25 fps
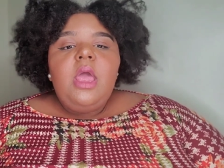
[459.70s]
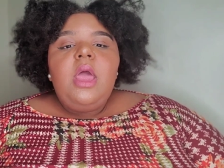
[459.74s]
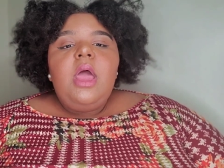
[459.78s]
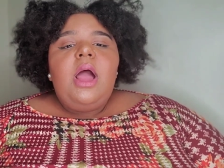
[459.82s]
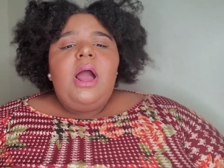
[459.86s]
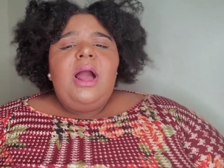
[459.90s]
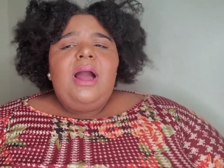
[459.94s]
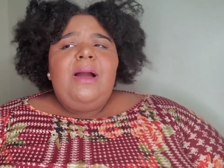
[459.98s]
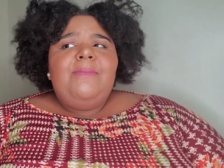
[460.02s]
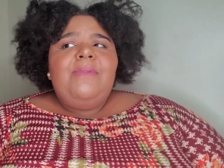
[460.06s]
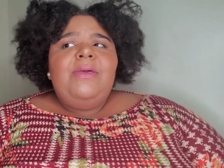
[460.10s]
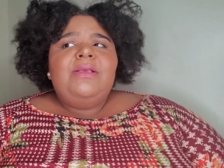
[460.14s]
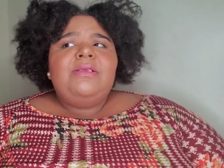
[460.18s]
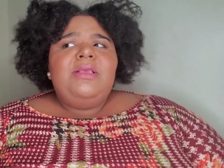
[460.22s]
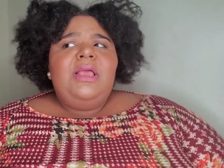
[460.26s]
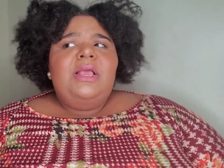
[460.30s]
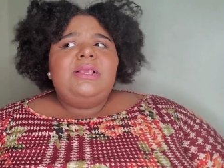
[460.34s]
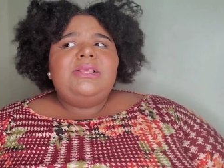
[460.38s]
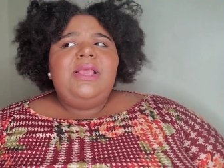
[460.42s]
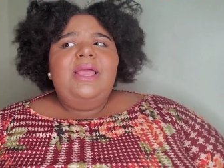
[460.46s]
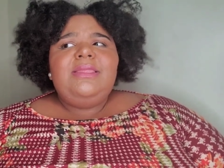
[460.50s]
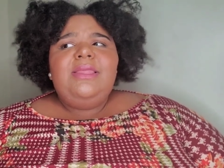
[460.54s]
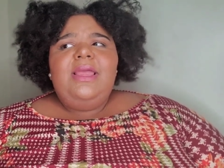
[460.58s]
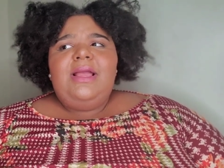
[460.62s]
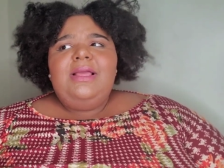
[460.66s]
Um, it, it's
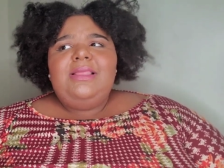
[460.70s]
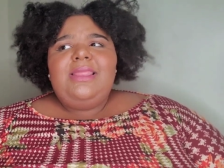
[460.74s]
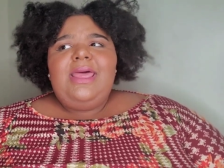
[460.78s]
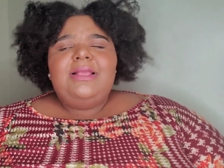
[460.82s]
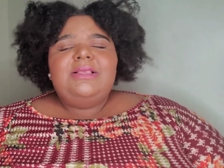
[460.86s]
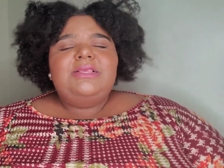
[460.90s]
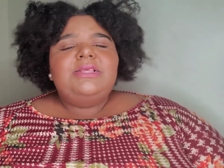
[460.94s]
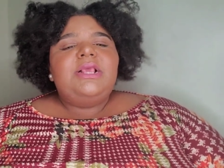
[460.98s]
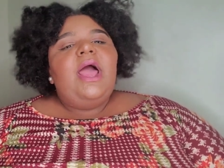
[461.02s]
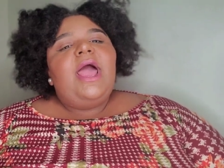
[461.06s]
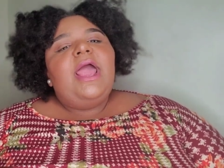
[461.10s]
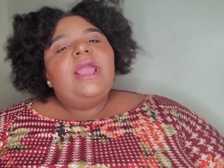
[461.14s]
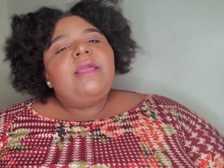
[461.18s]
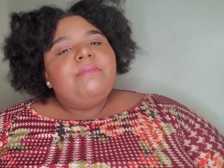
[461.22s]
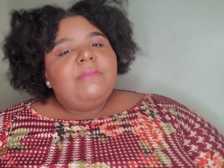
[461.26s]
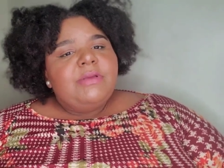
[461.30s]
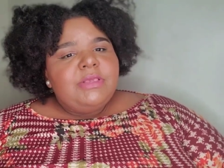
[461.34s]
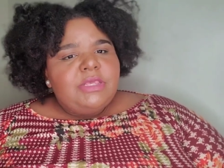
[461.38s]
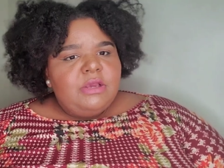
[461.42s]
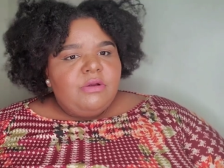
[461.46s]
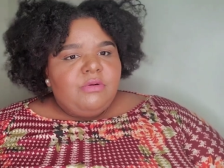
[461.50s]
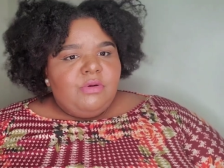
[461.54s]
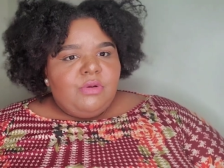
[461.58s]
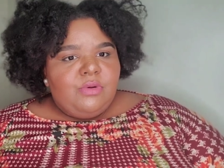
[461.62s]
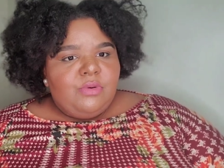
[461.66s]
like that, like tight
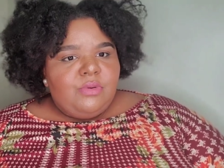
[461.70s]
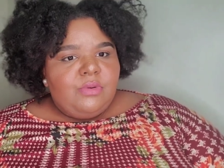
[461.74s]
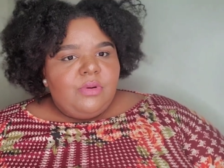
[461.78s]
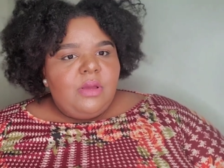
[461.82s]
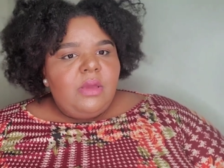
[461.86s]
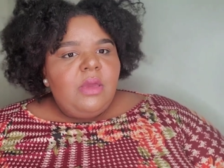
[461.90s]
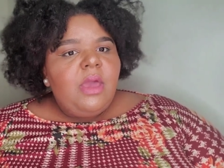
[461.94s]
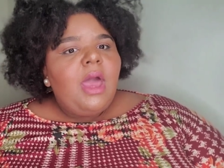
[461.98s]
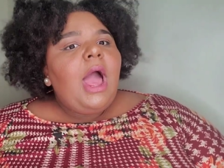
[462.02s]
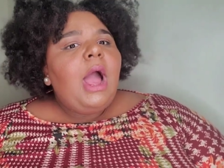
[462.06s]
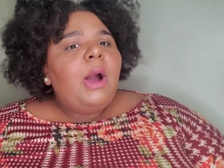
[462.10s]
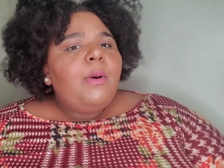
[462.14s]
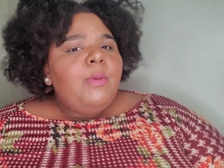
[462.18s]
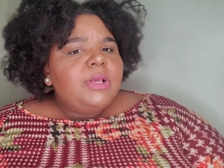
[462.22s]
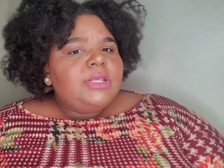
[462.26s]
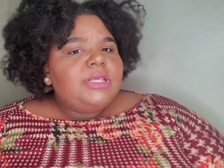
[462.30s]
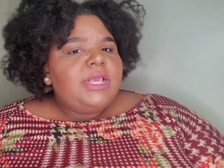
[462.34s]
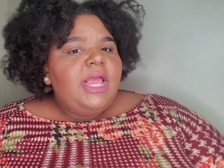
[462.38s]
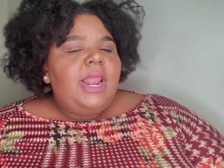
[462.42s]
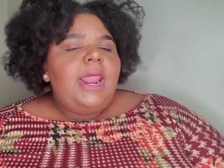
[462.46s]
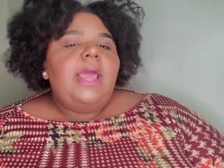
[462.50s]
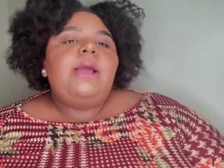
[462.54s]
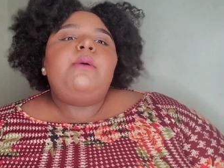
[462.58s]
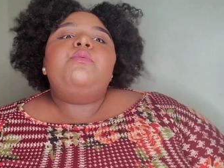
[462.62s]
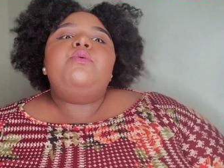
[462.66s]
material. I would say
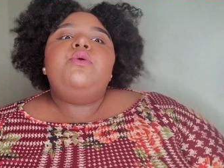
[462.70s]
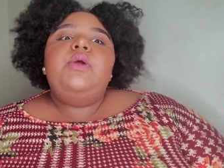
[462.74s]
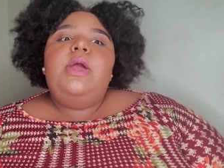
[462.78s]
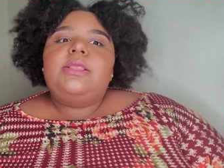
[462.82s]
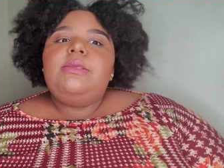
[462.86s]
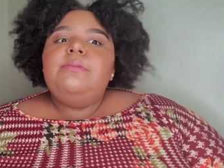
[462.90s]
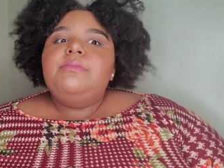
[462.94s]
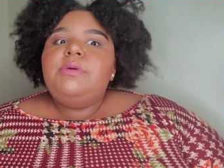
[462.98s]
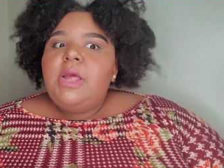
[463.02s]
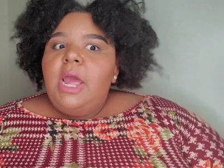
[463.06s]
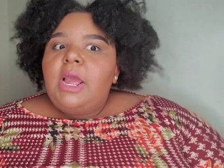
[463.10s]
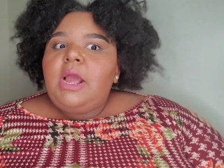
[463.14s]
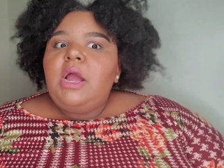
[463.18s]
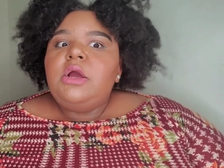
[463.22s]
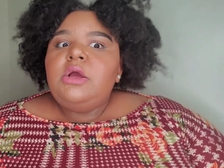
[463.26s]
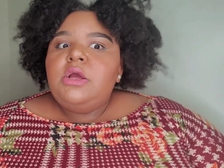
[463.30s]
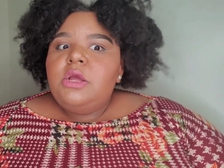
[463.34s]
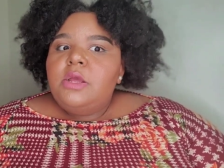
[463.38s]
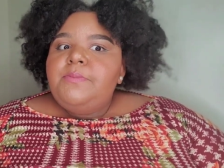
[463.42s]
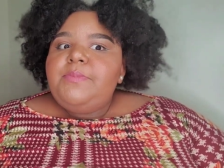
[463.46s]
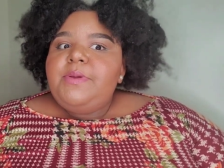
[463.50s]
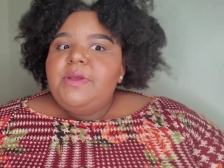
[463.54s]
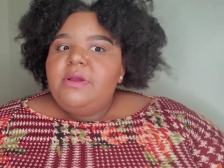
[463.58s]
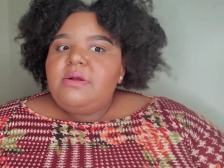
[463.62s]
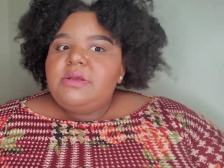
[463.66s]
like we got some like a
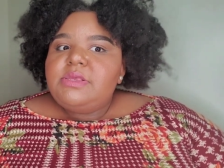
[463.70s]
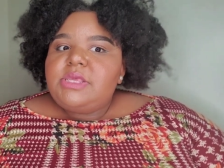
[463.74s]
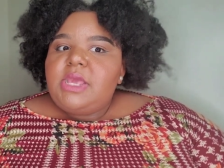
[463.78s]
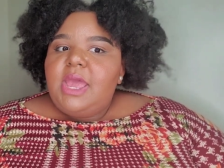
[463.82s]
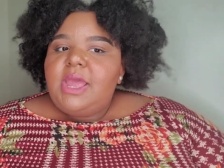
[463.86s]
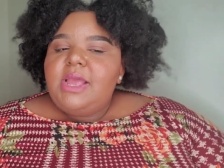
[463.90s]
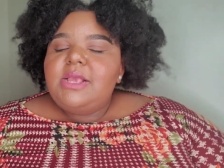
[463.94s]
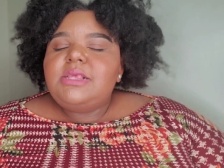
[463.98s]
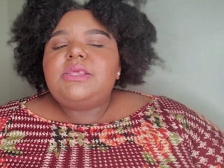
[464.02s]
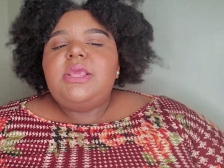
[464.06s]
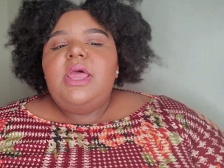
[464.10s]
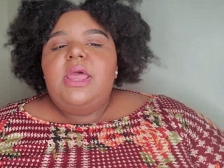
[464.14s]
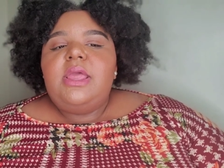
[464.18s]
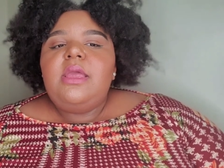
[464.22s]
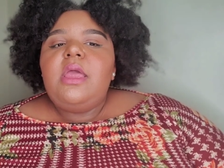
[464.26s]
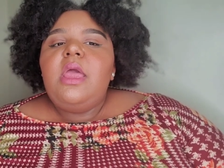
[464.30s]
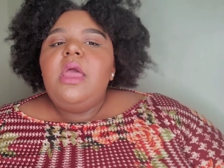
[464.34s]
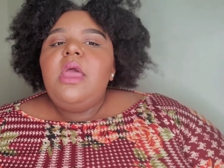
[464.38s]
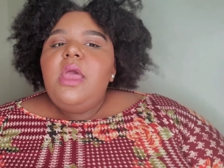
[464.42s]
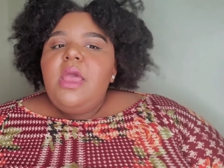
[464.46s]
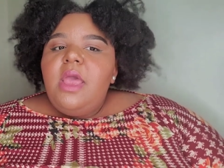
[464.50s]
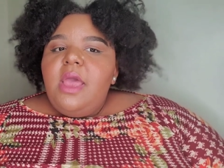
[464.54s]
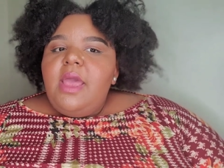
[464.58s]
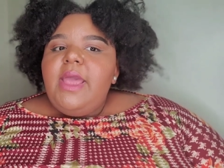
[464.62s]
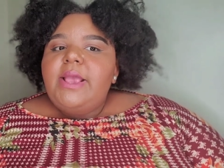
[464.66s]
good pair of tights. Like
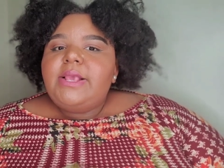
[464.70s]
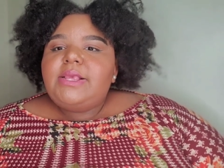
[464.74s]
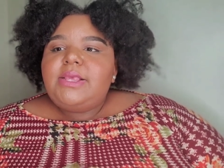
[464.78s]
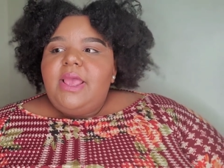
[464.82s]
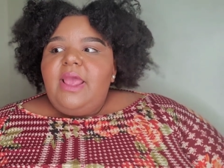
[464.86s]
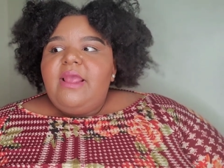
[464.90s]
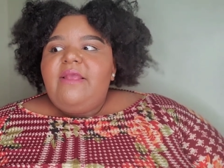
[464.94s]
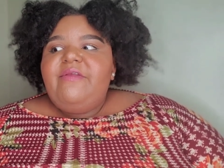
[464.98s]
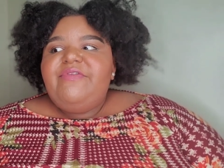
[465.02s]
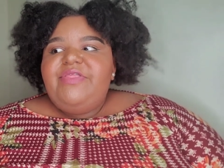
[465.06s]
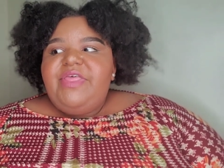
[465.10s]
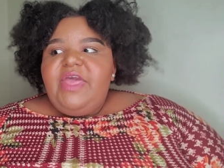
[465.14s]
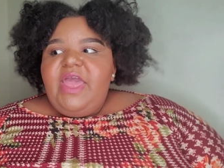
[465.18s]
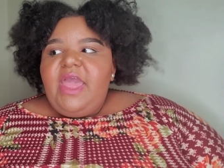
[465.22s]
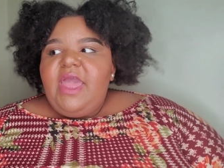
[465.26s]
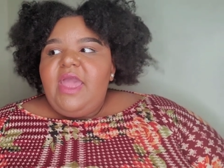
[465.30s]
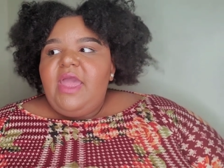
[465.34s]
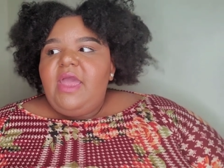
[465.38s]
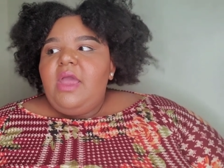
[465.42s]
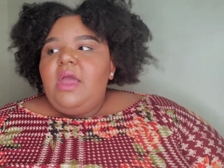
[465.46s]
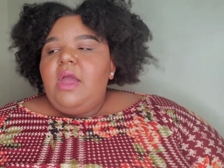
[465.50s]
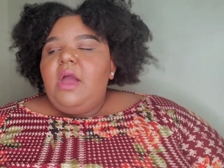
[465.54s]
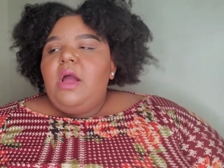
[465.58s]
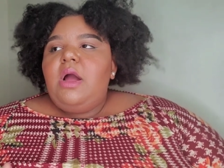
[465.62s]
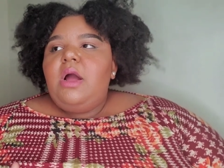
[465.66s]
it's like
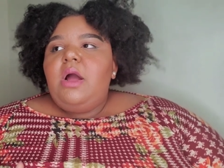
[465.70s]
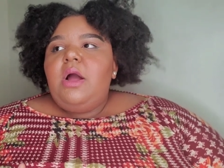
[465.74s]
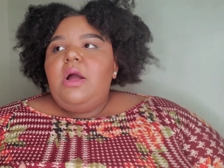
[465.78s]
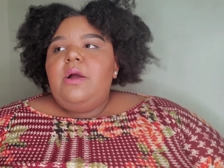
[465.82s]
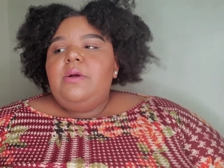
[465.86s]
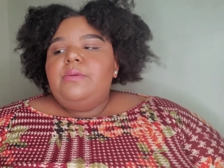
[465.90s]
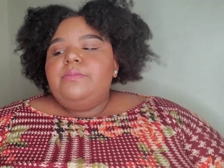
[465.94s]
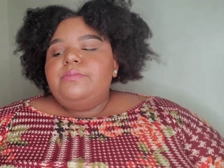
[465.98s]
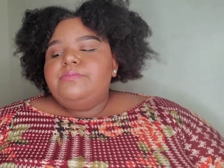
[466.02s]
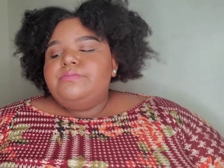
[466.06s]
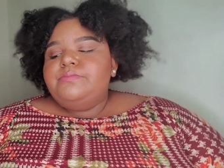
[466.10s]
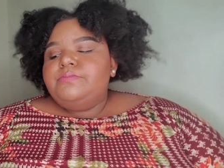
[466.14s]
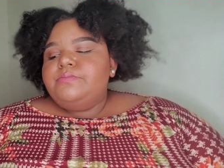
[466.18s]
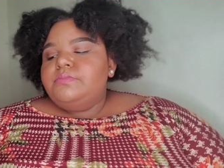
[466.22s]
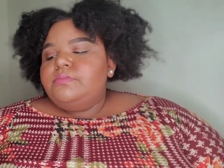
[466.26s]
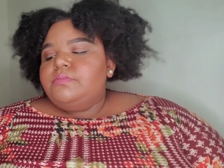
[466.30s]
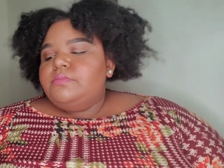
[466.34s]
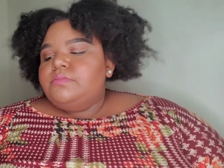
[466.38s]
that. Um,